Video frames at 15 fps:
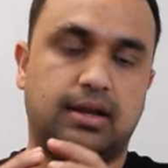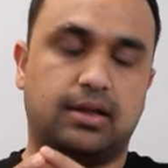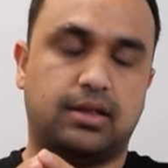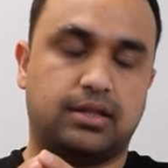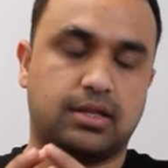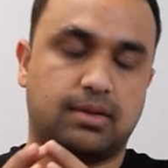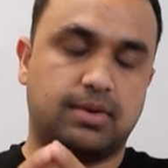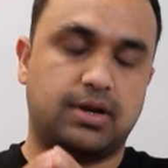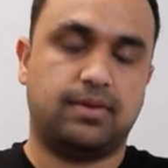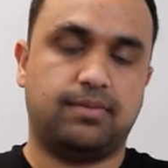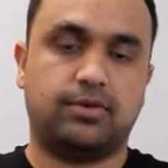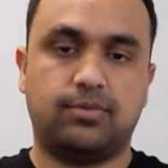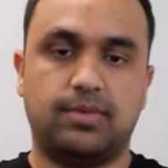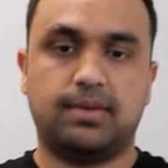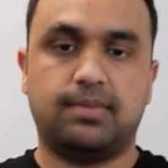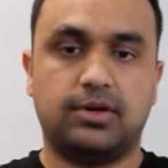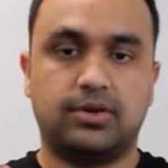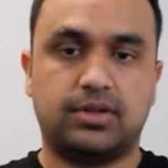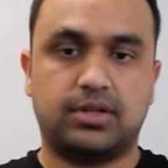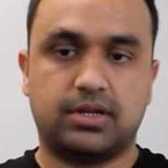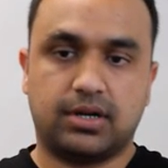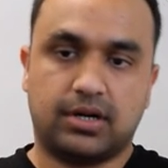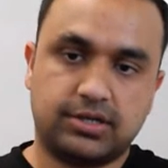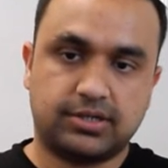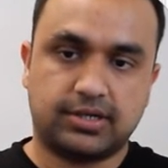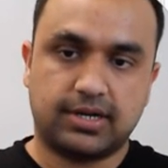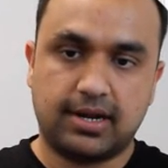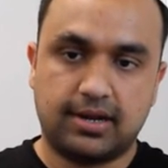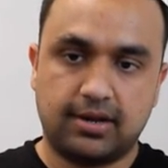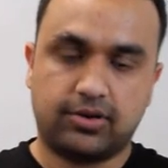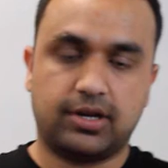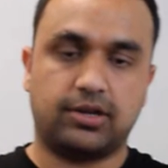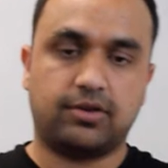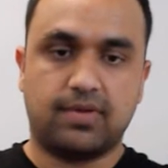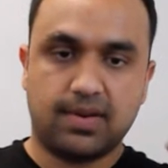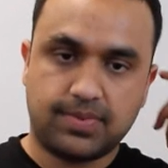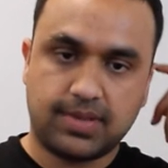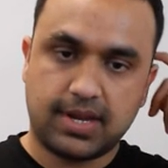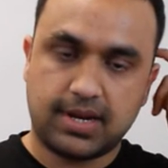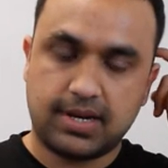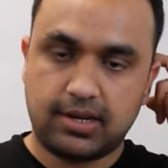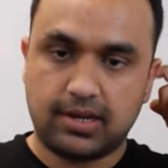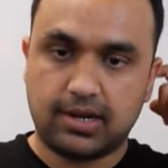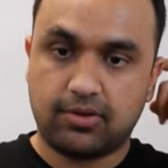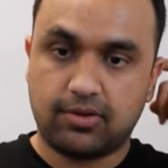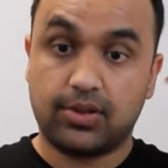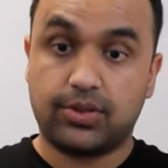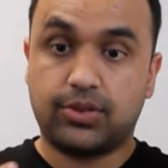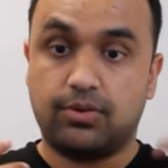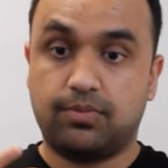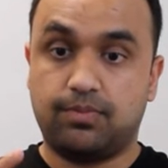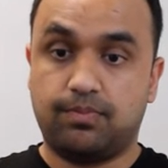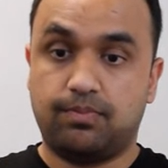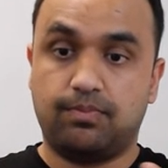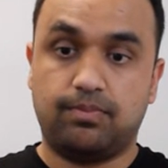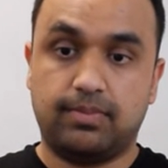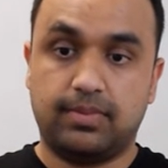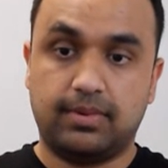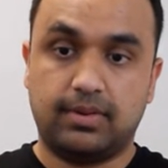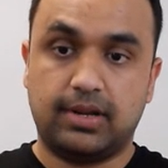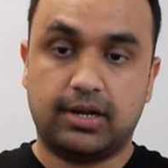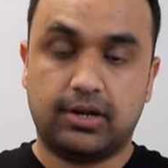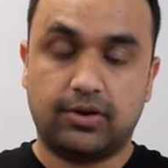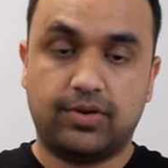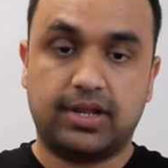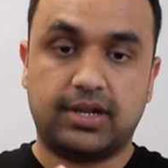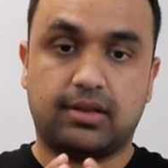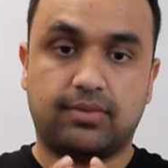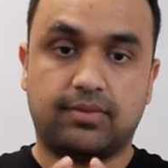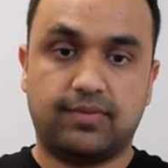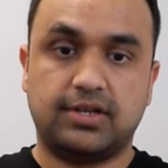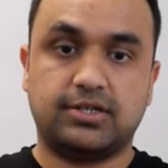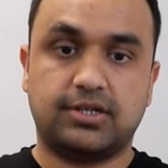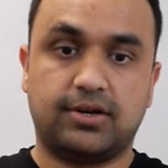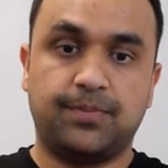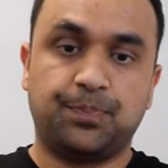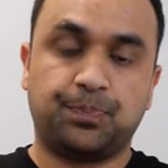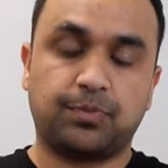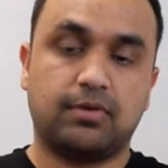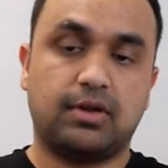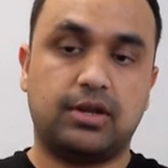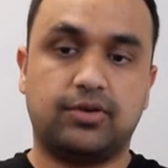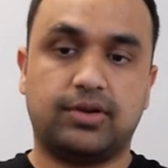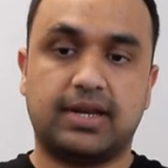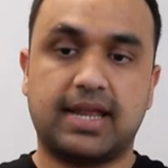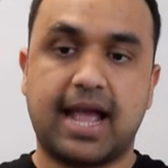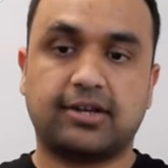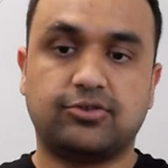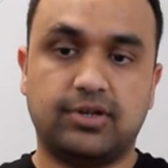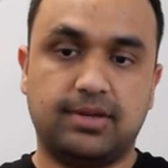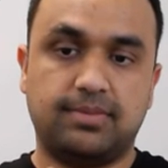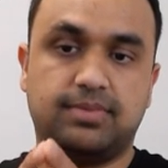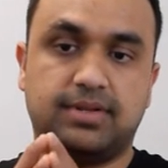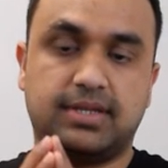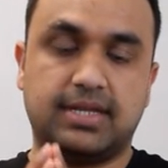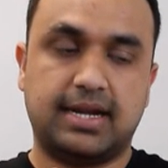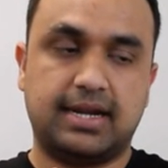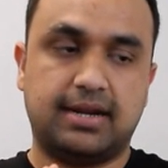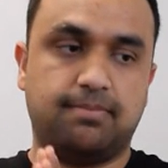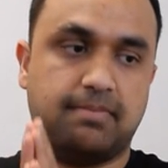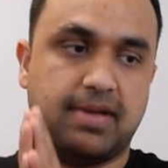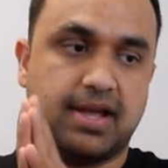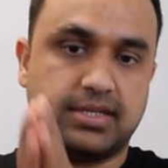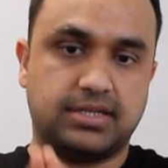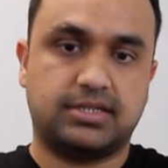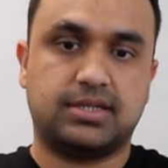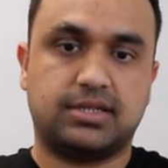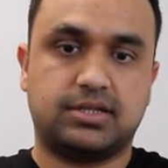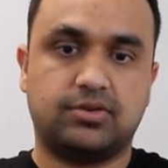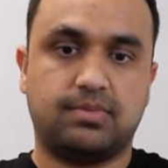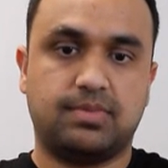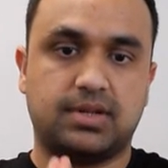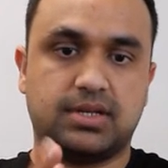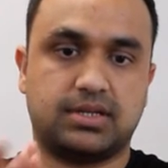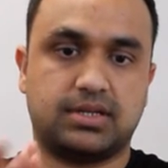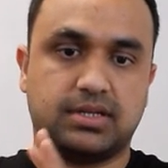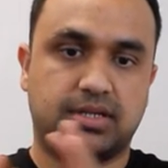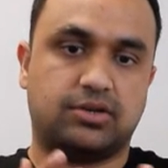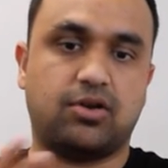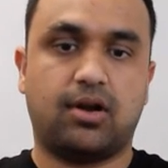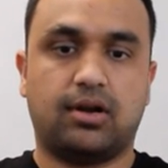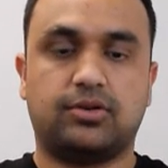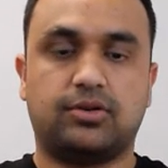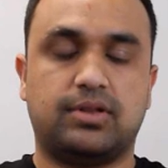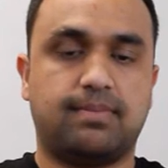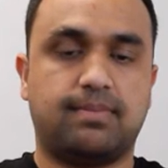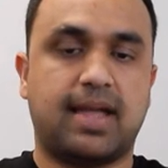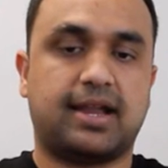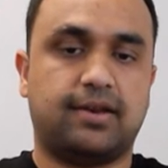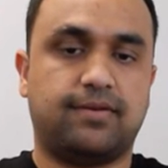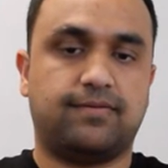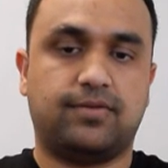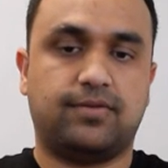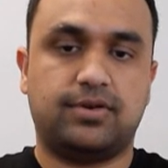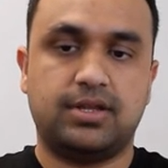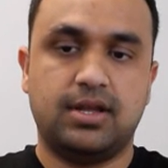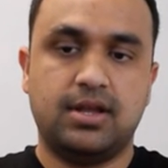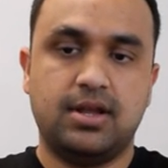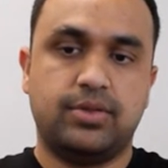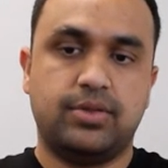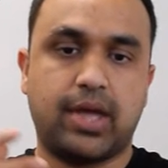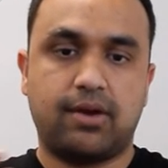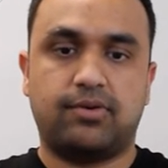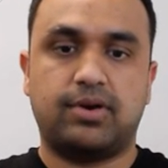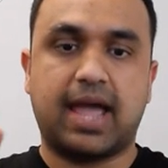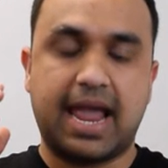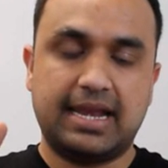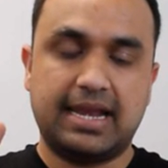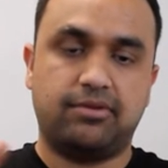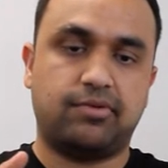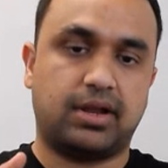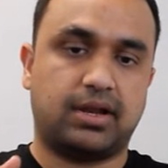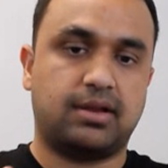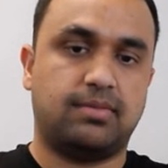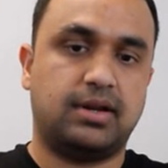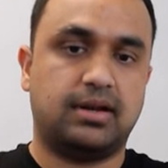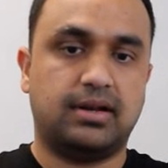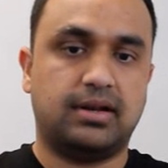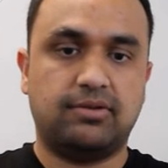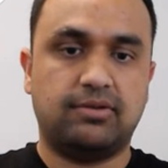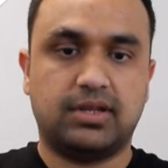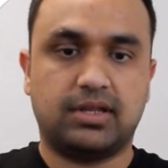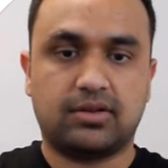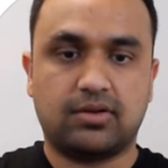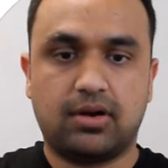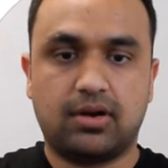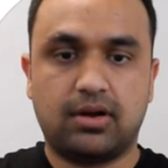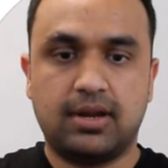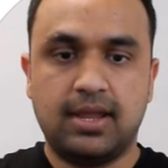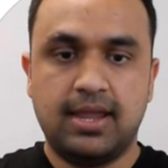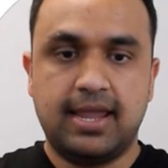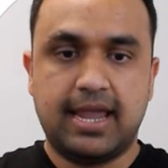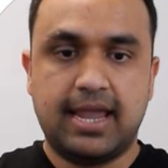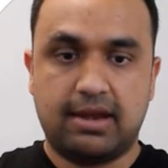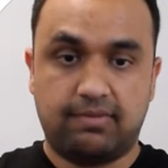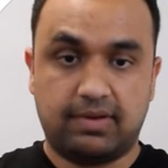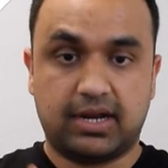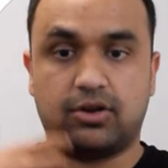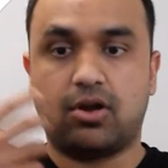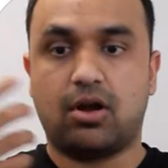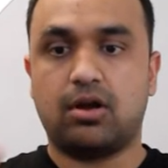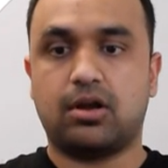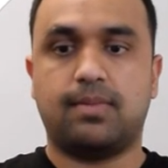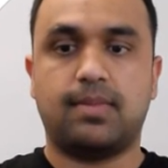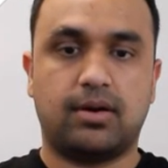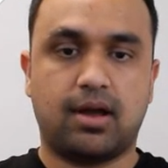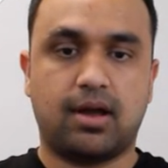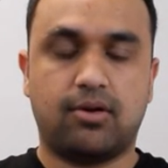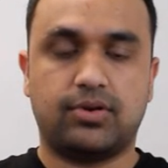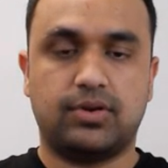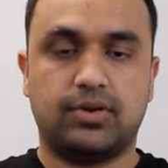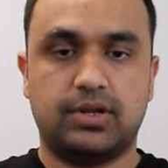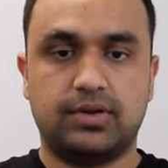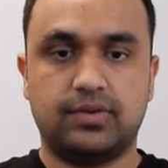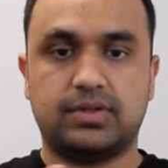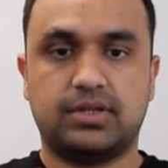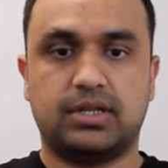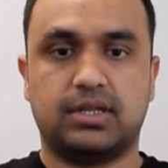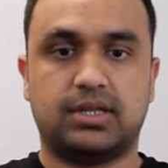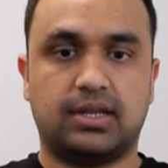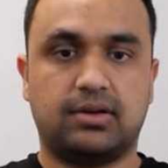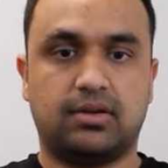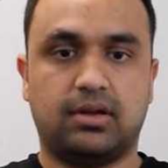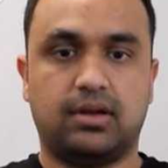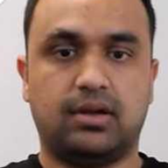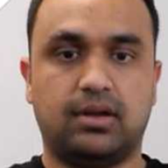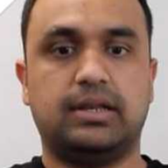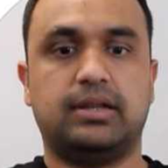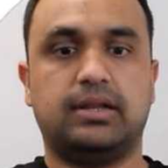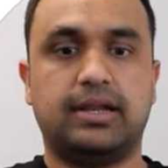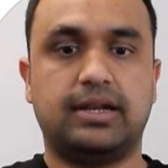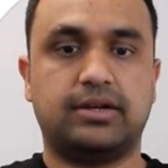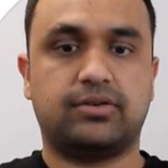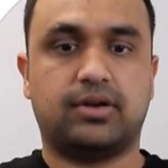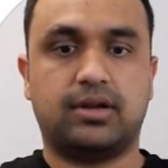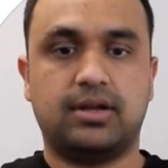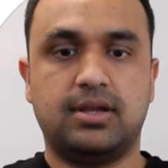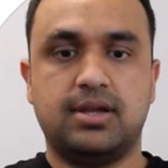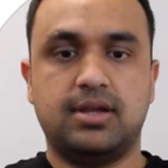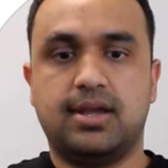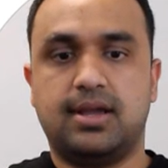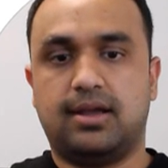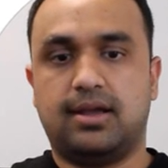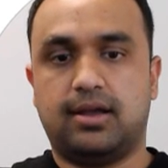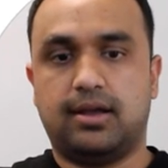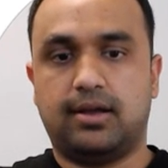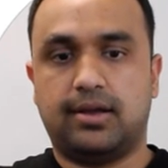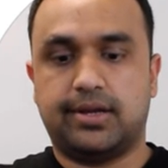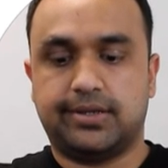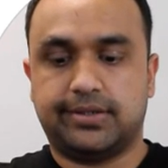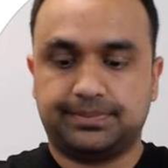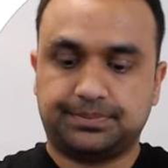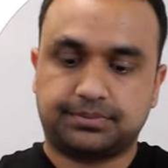somebody to be able to search and look at your website. You're also including this feature, and you can actually send messages to the business and talk to them back and forth. So I would highly recommend leave this on, and we can talk about how to use this in later on.